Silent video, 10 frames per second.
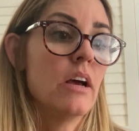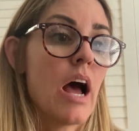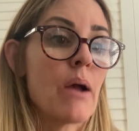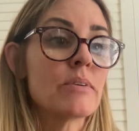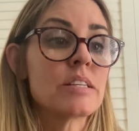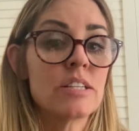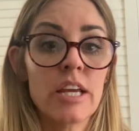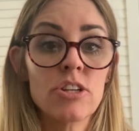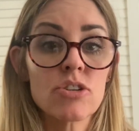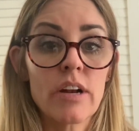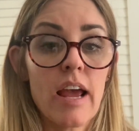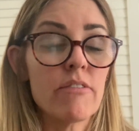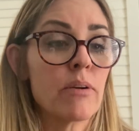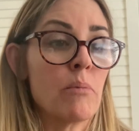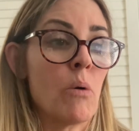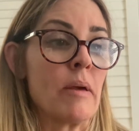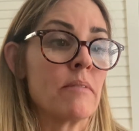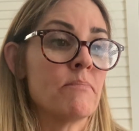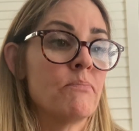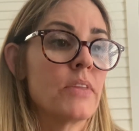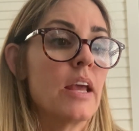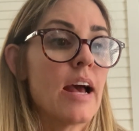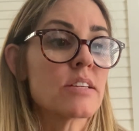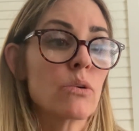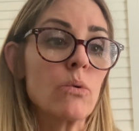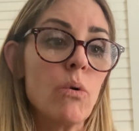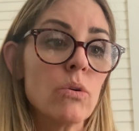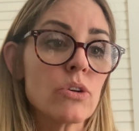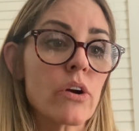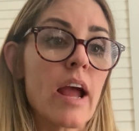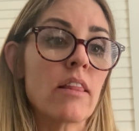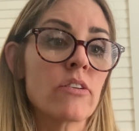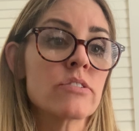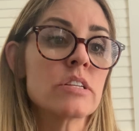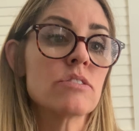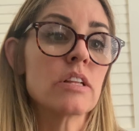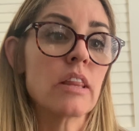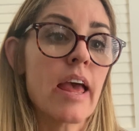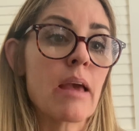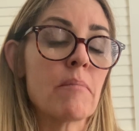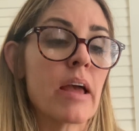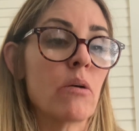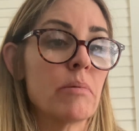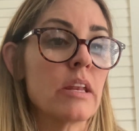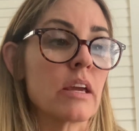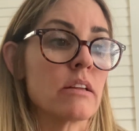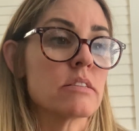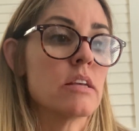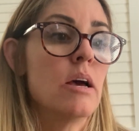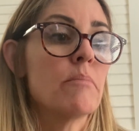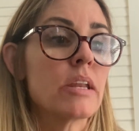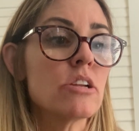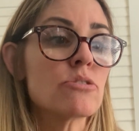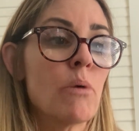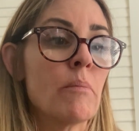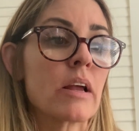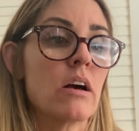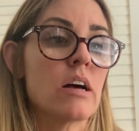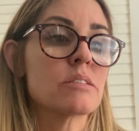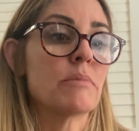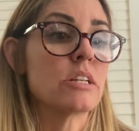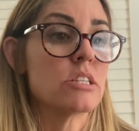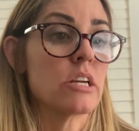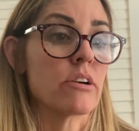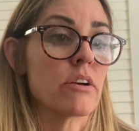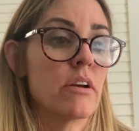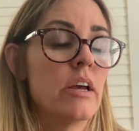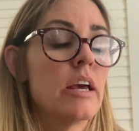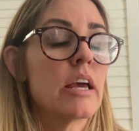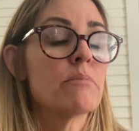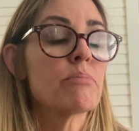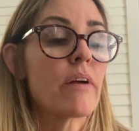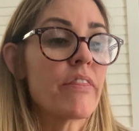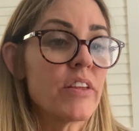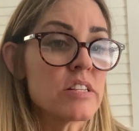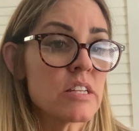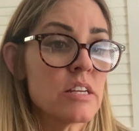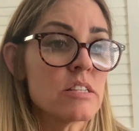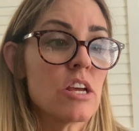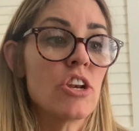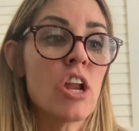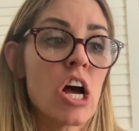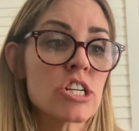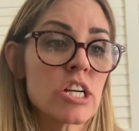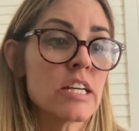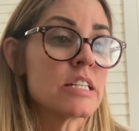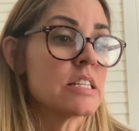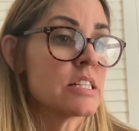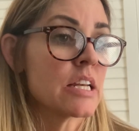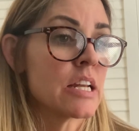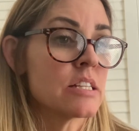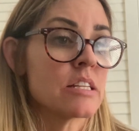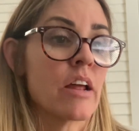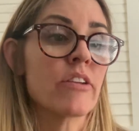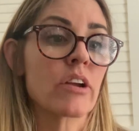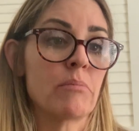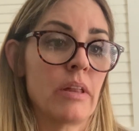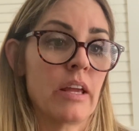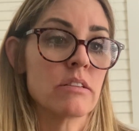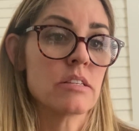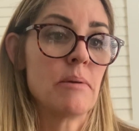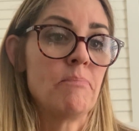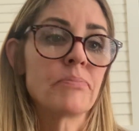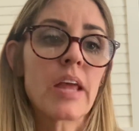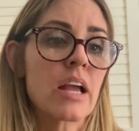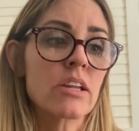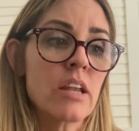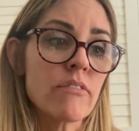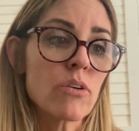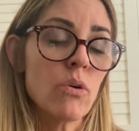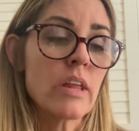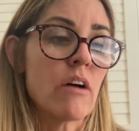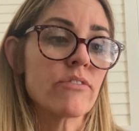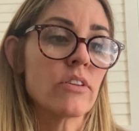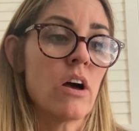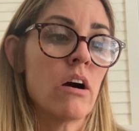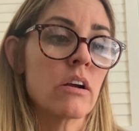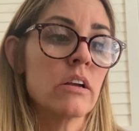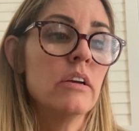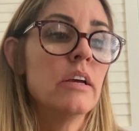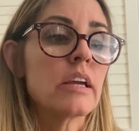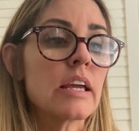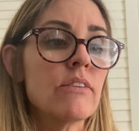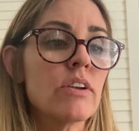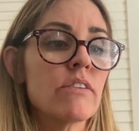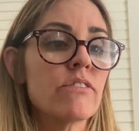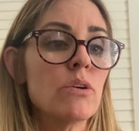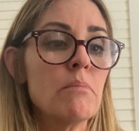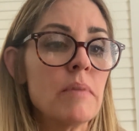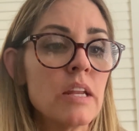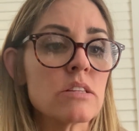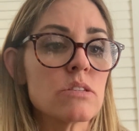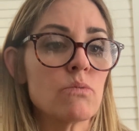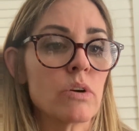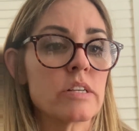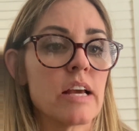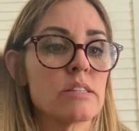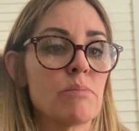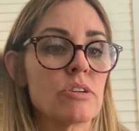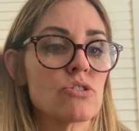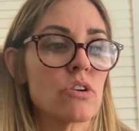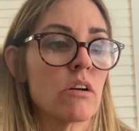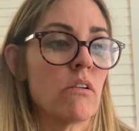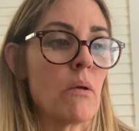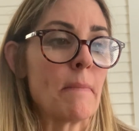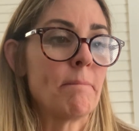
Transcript: I was in danger at every moment. As I grew older, I learned to delay my obedience, but each moment cost me dear, in breathlessness, nausea, dizziness, and other complaints. I could never hold out for long. Even a few minutes were a desperate struggle.